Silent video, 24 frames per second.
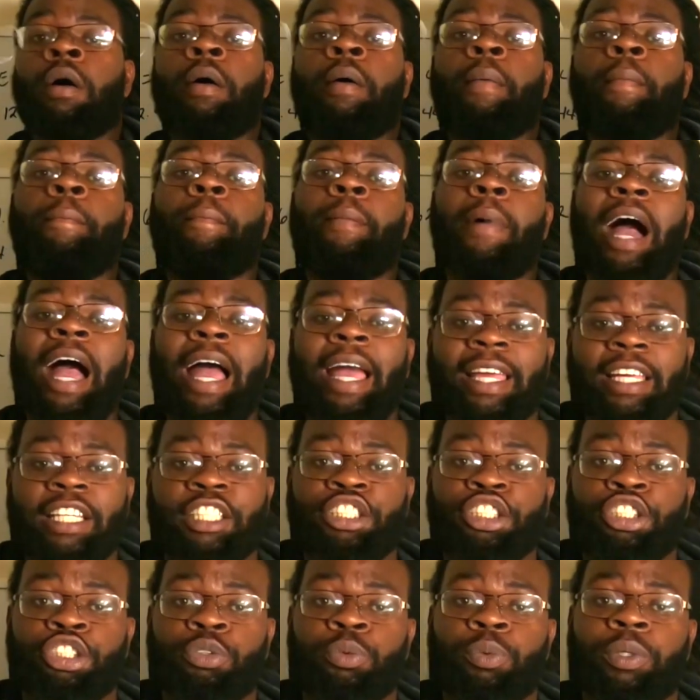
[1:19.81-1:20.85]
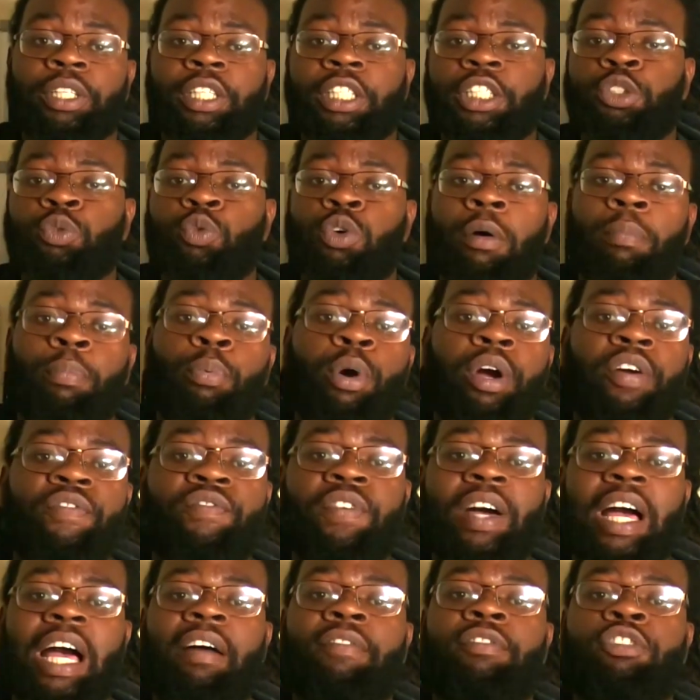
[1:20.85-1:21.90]
My issue with this
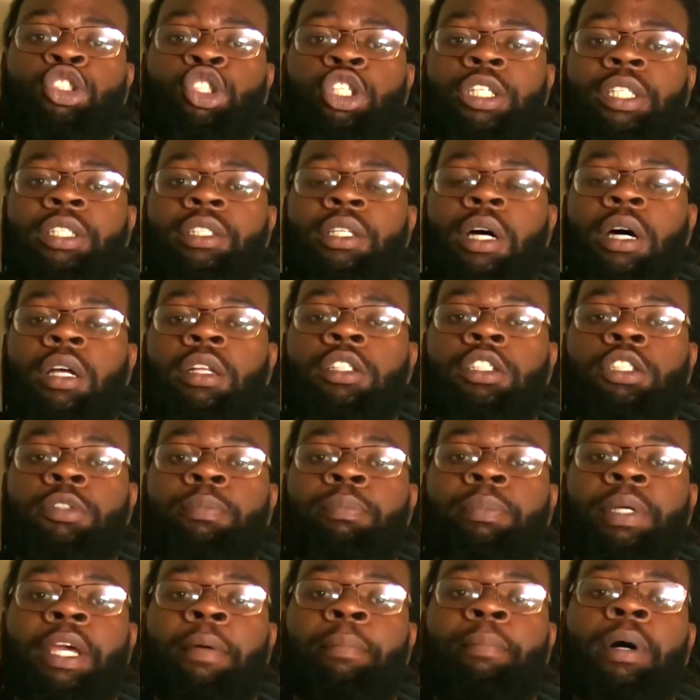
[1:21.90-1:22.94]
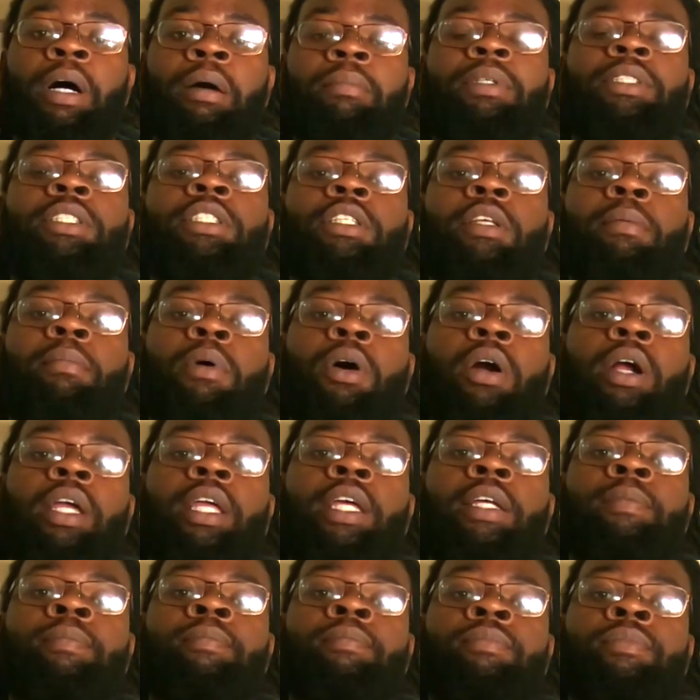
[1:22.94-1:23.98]
1.5 trillion dollars being pumped into the market
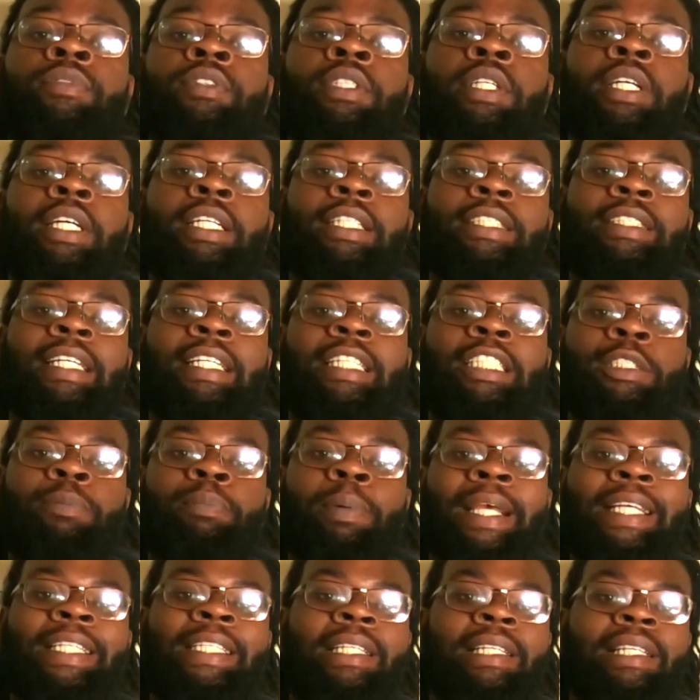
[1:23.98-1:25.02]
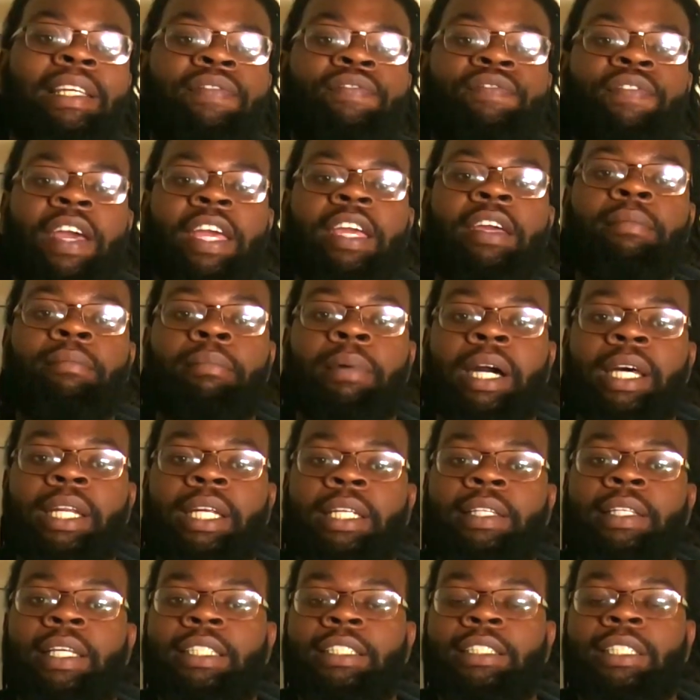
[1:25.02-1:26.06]
is that it's basically fake money
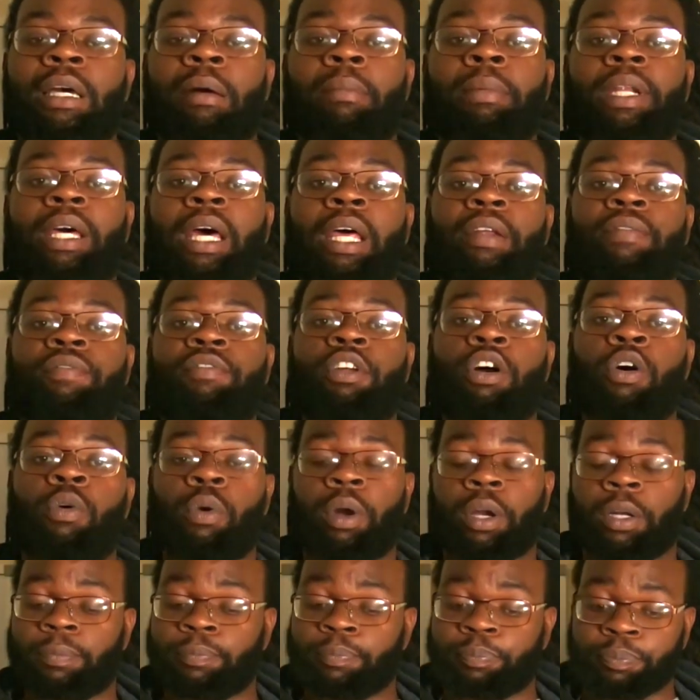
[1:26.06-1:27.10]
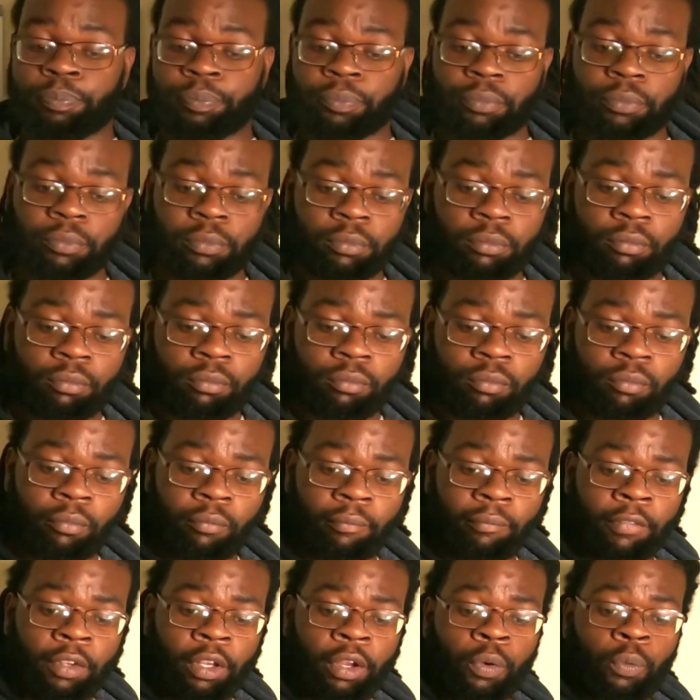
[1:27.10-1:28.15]
that's coming out of nowhere.
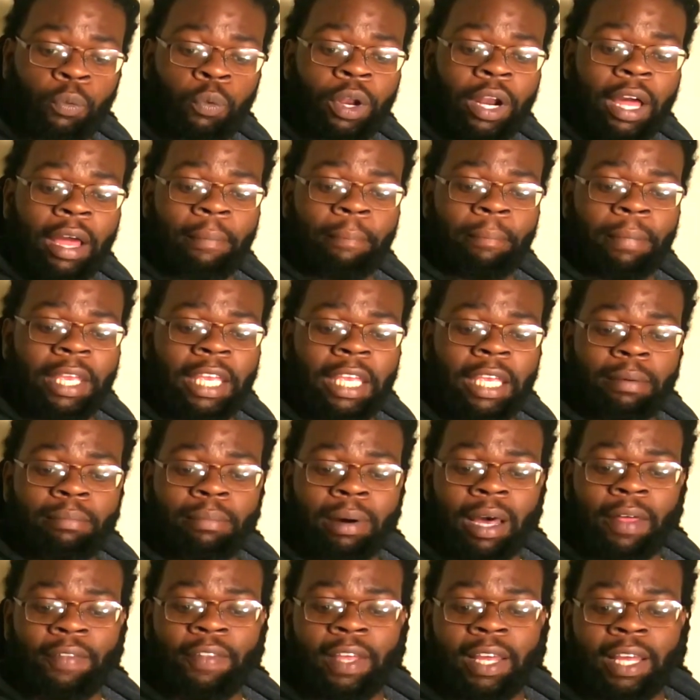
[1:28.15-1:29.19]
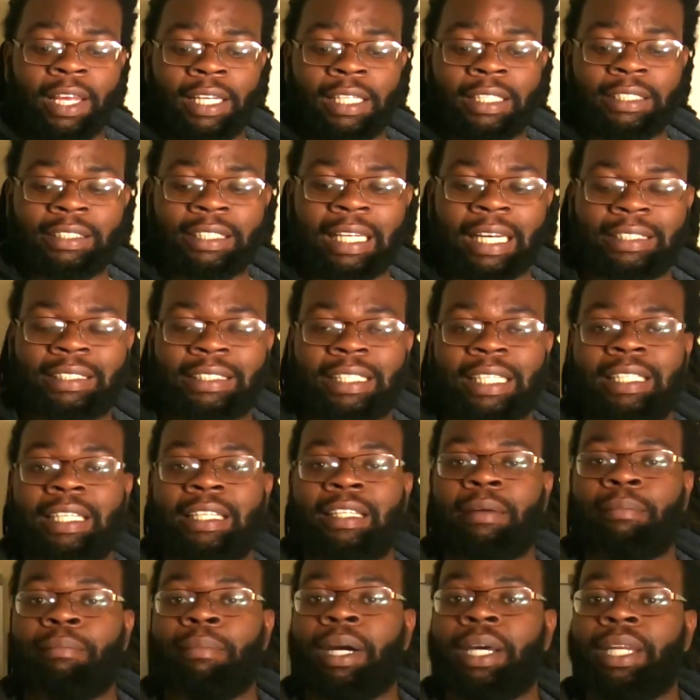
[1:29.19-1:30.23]
What I mean by that is not saying that the
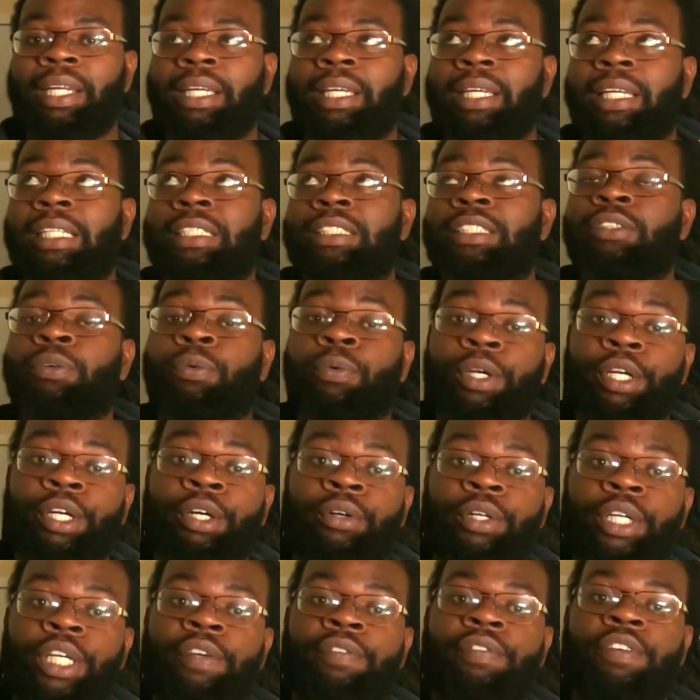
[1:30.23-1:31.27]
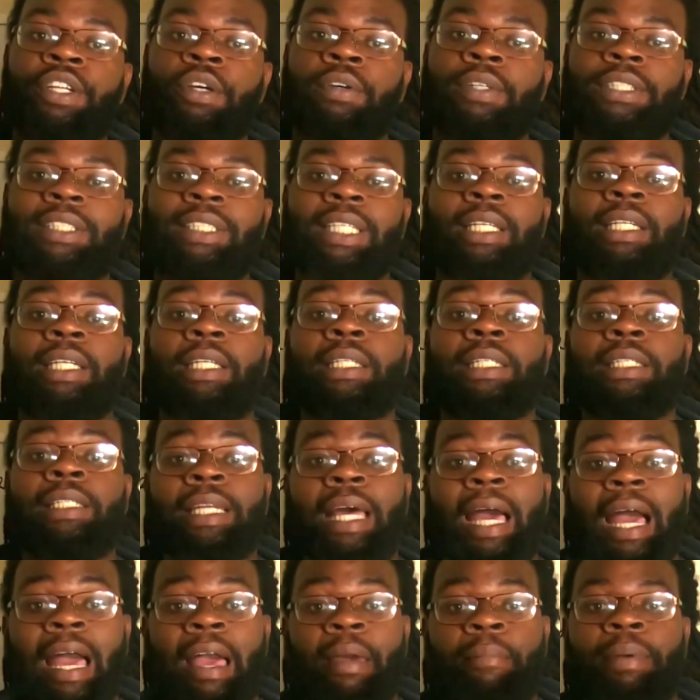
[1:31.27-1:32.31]
money isn't real, even though it's technically
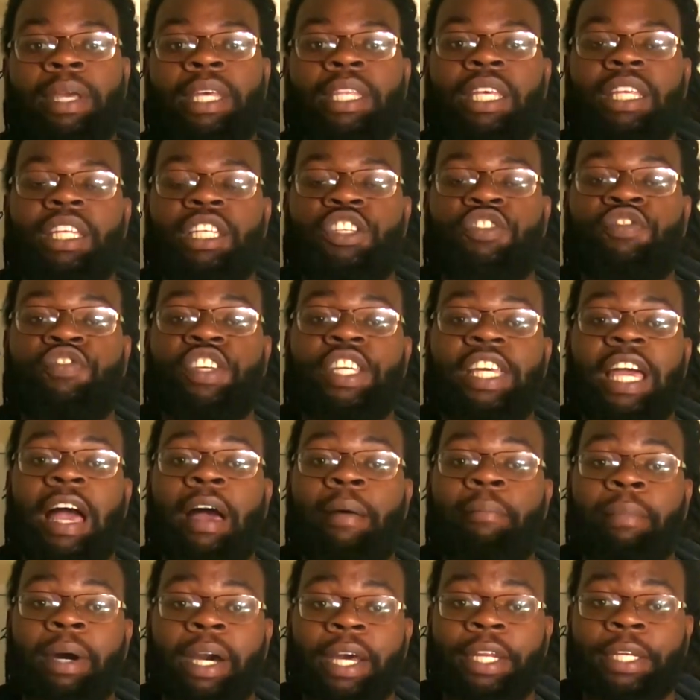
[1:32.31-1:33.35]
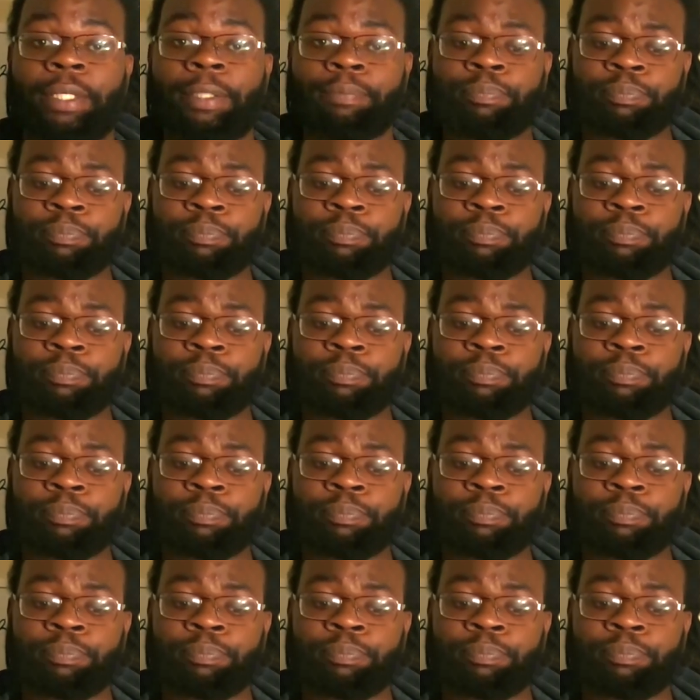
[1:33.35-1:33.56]
not, being that it's fiat money,